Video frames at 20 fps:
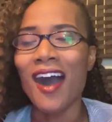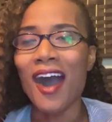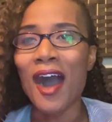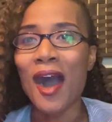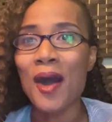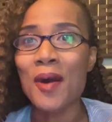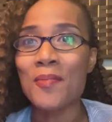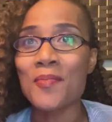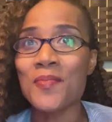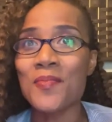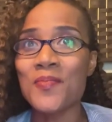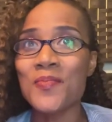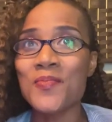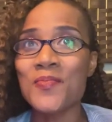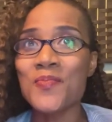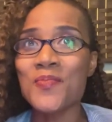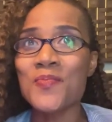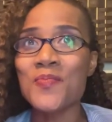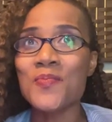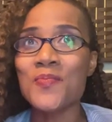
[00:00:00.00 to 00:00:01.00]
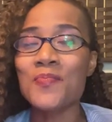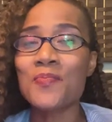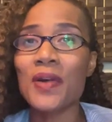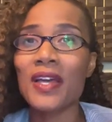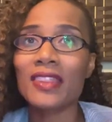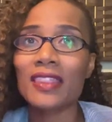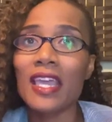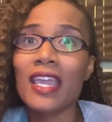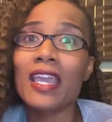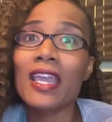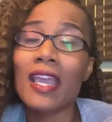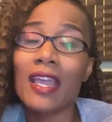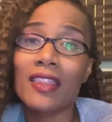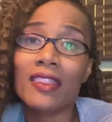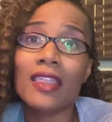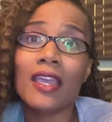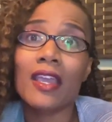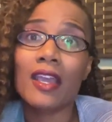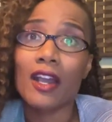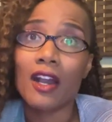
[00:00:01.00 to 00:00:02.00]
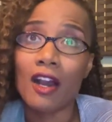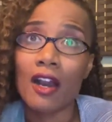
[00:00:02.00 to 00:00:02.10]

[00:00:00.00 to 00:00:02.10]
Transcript: But they